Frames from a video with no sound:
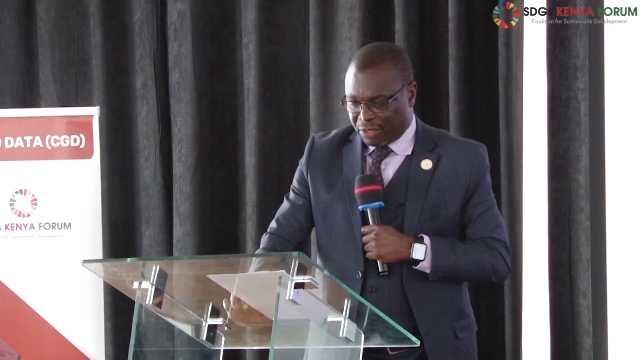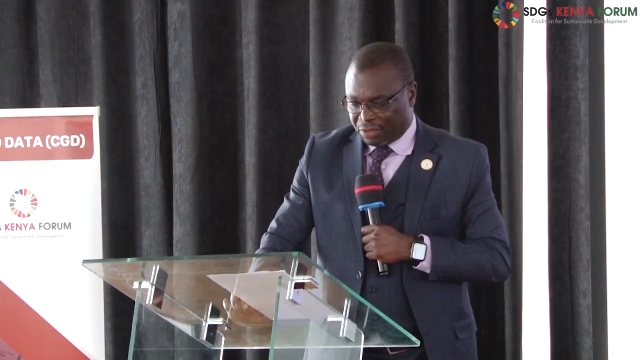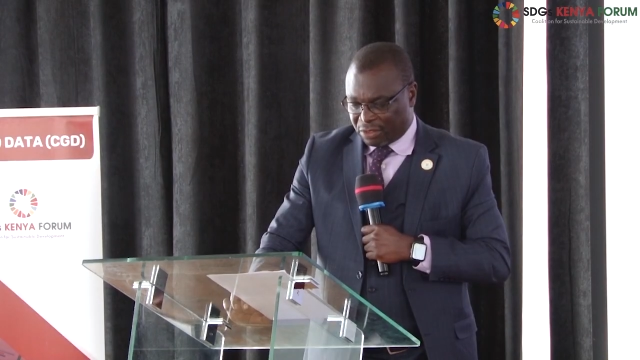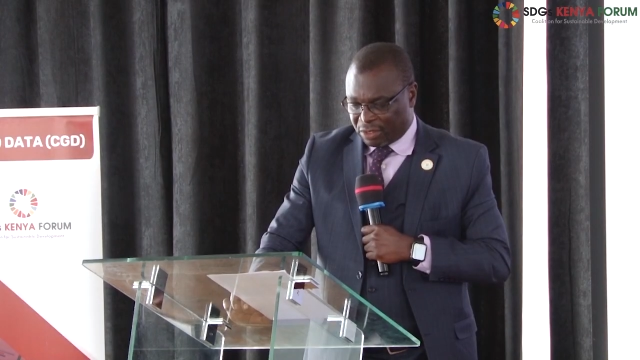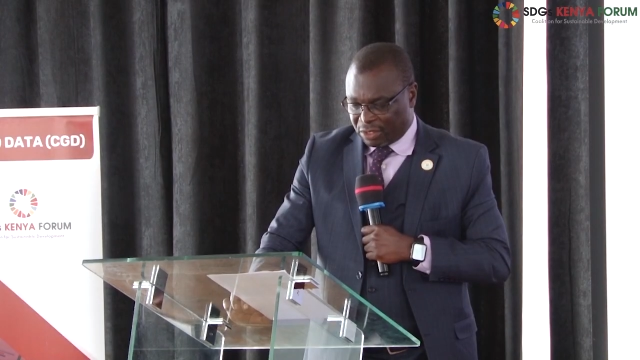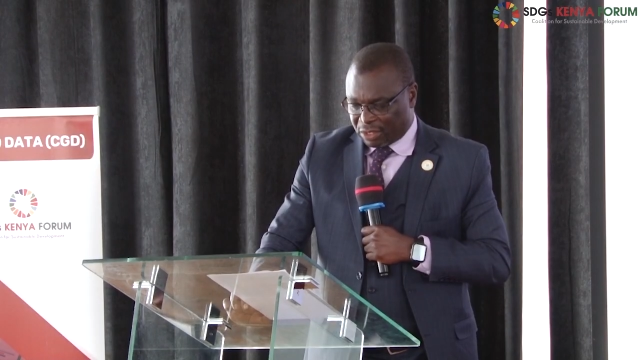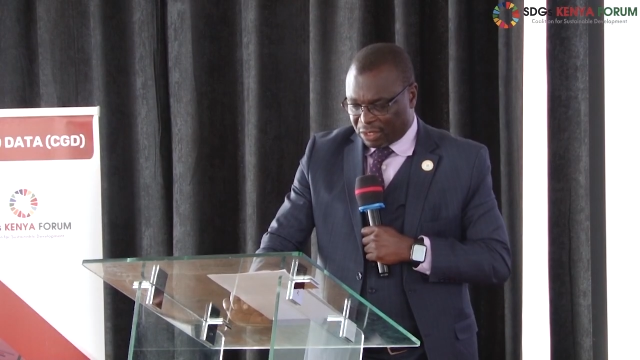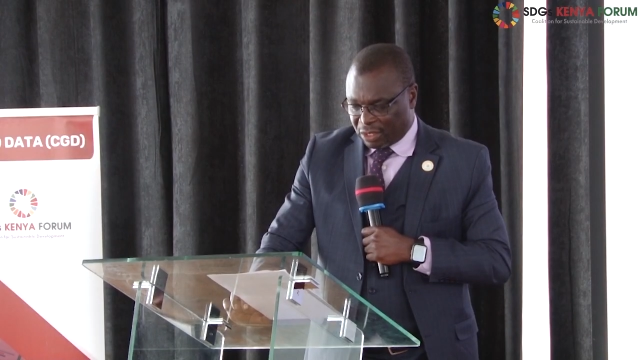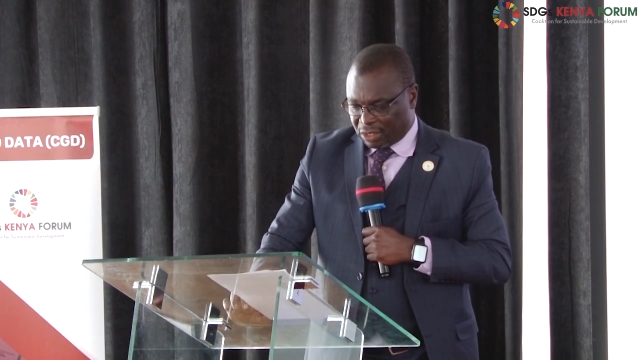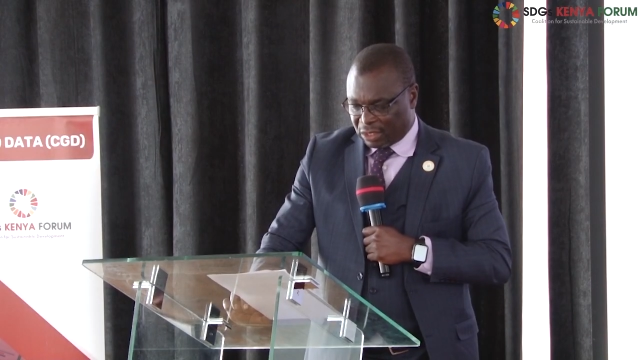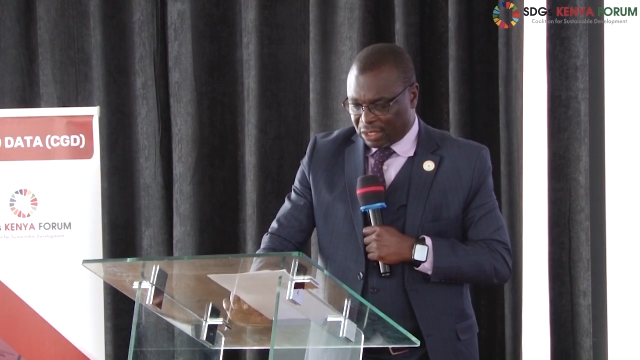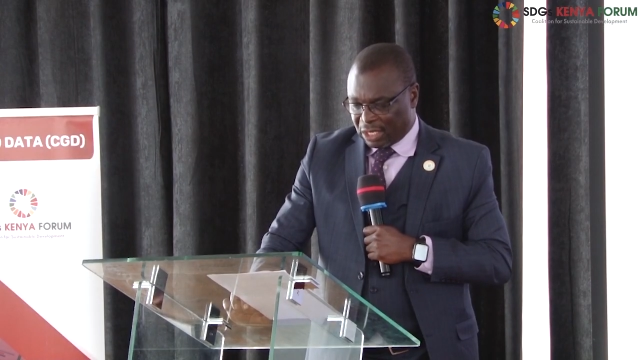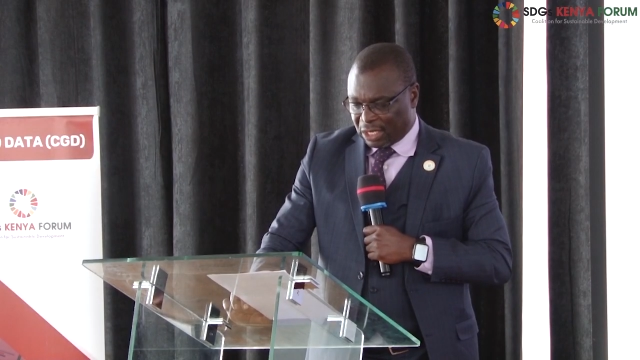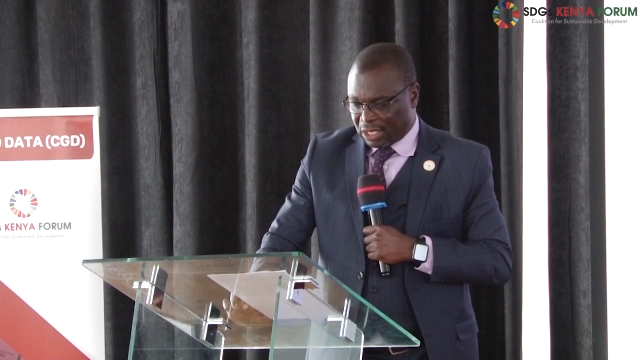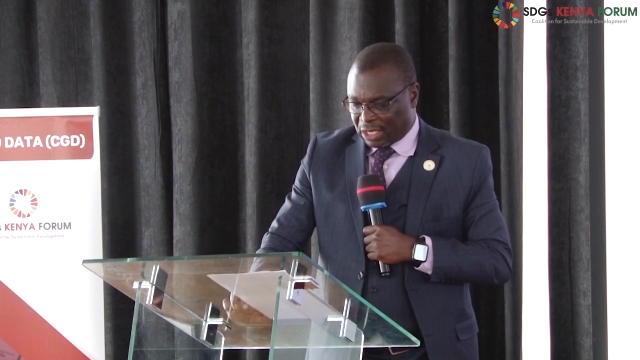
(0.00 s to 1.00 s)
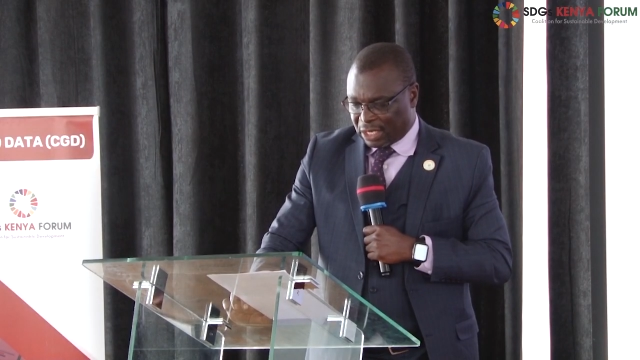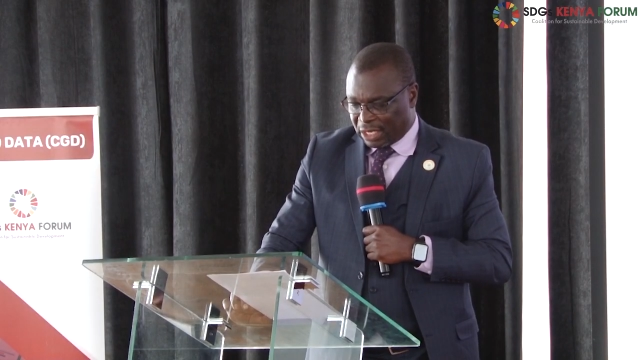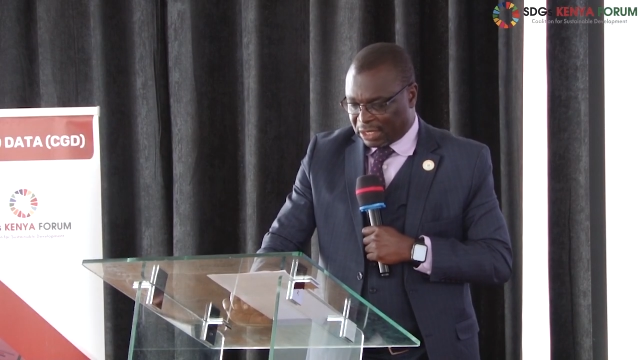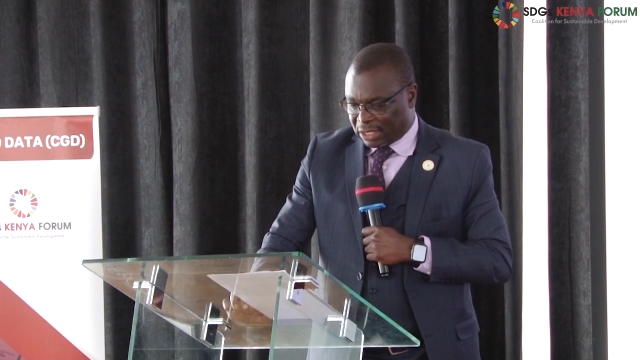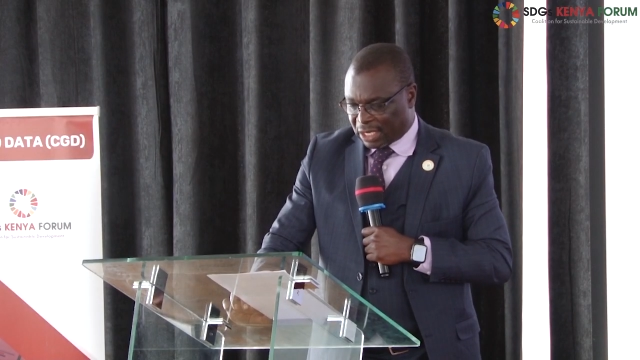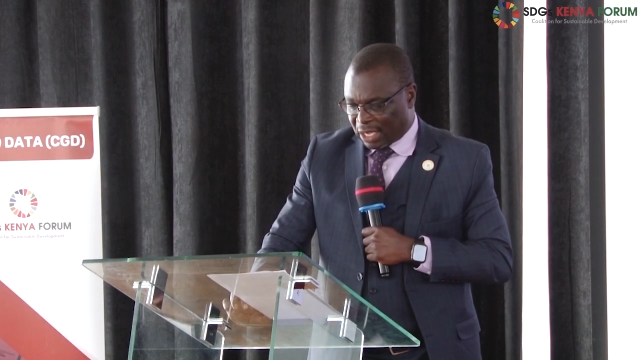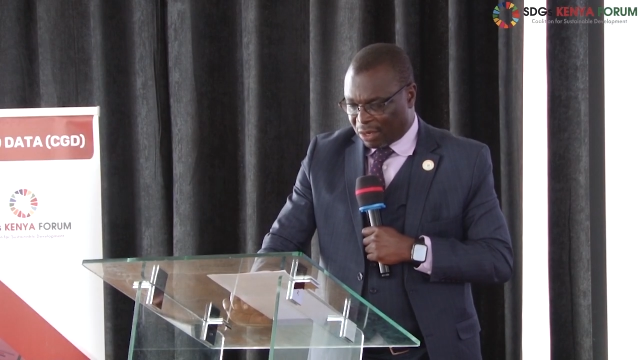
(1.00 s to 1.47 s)
institutions,
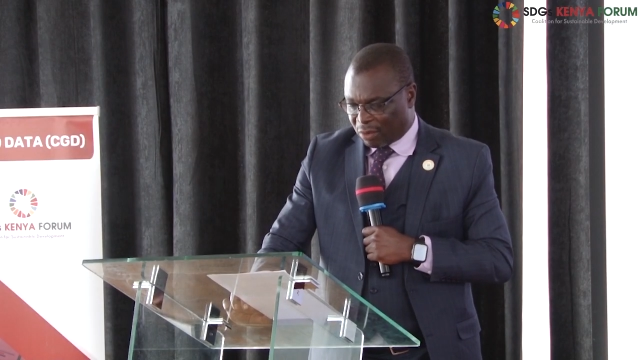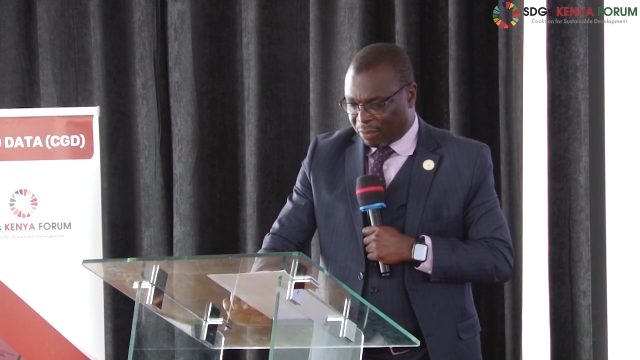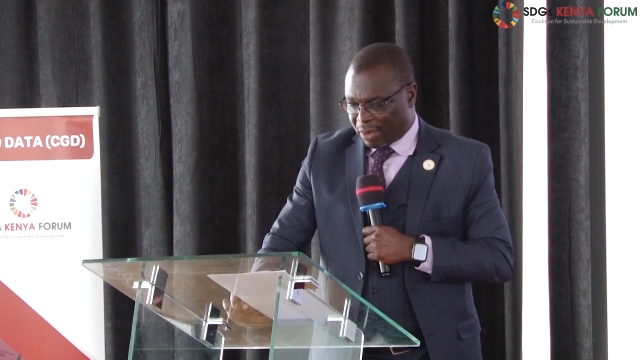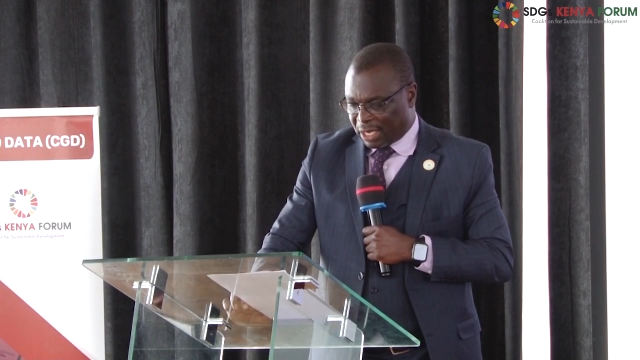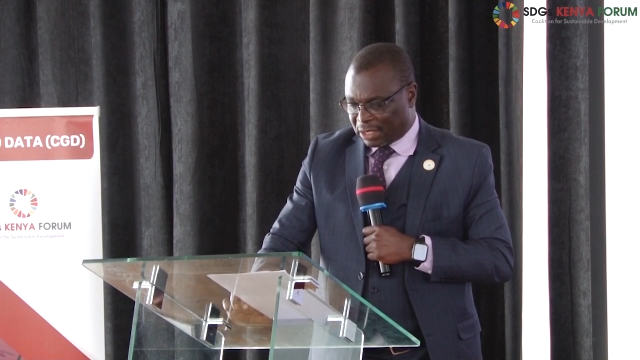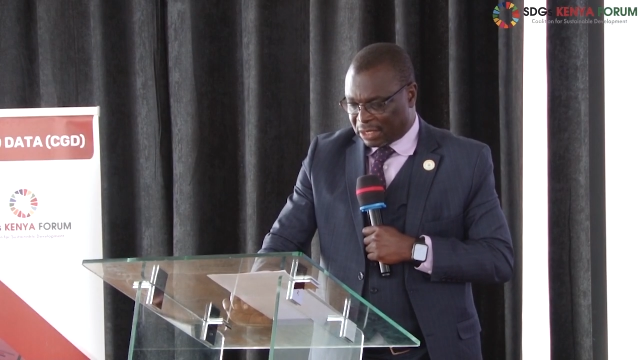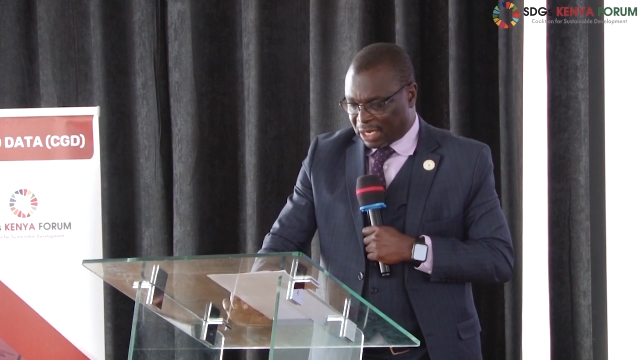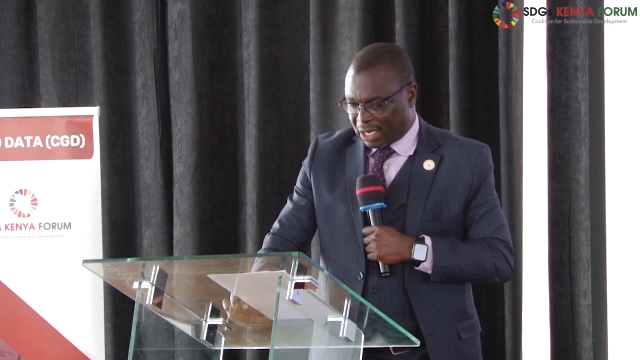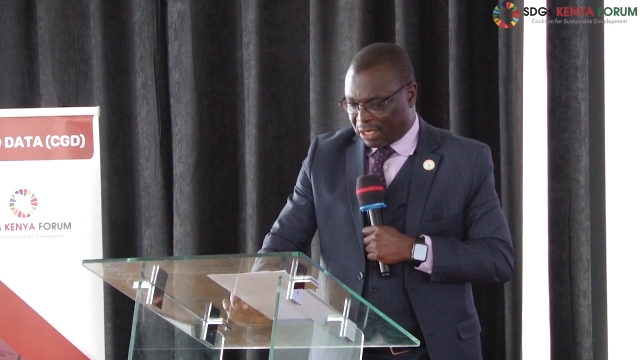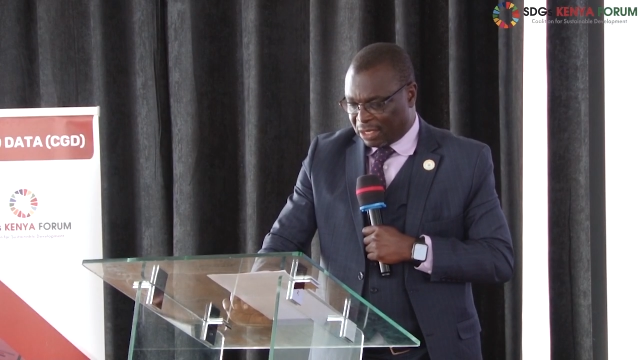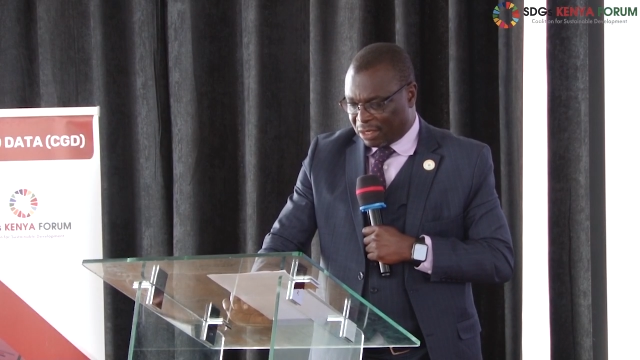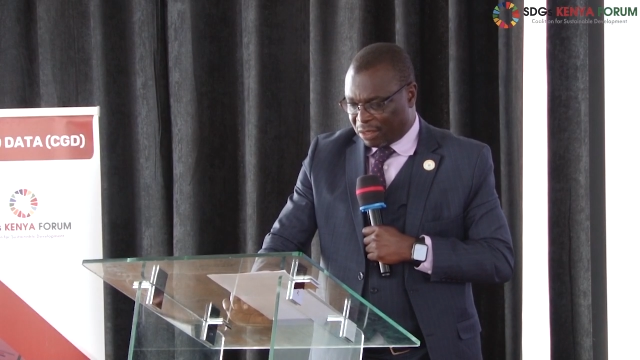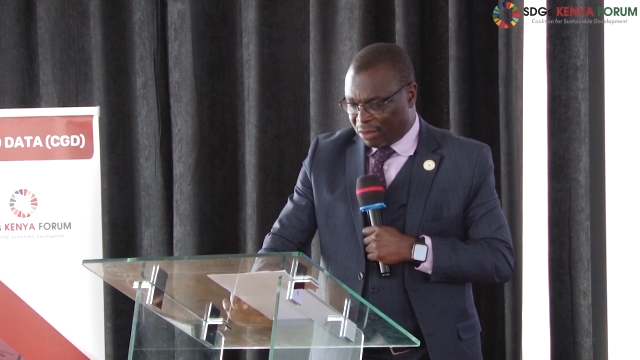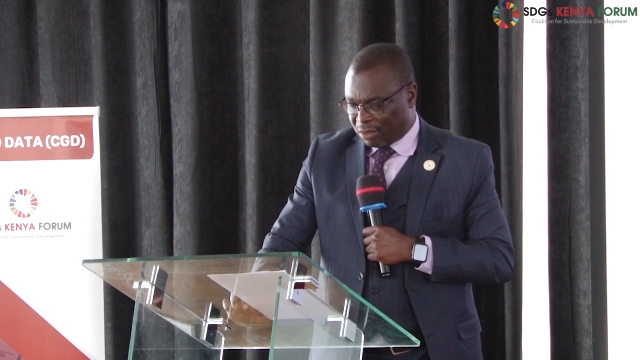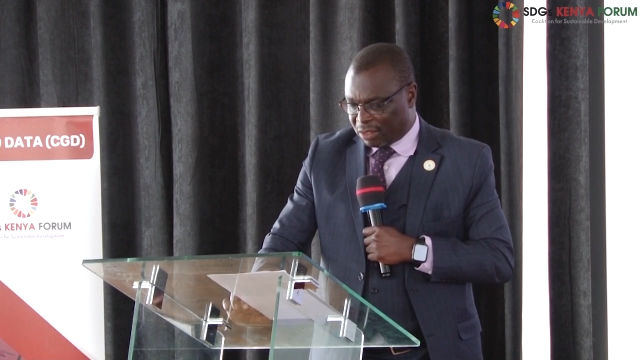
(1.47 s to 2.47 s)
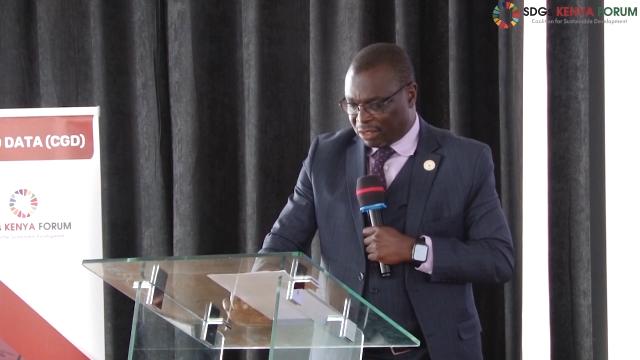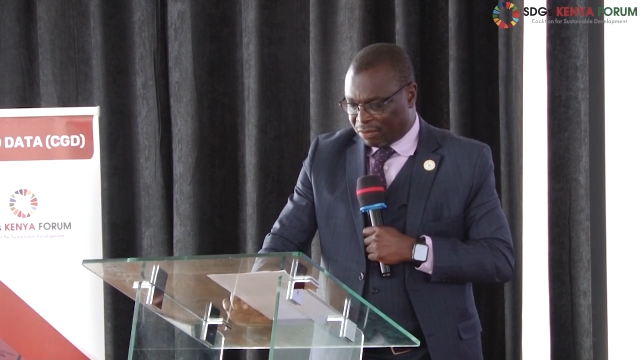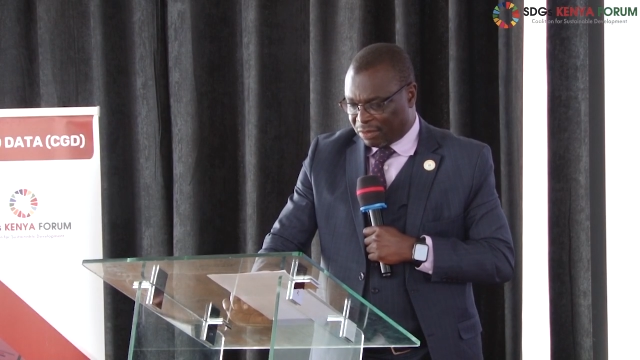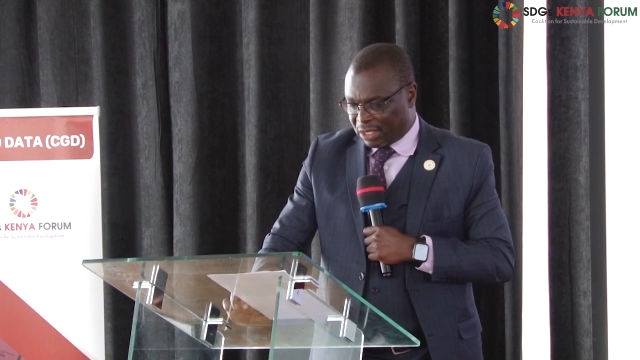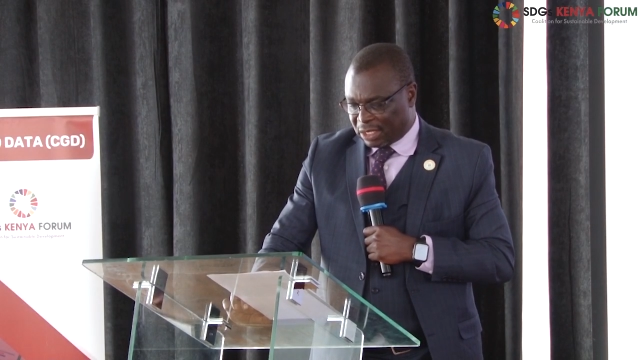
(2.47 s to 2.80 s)
creating a robust and inclusive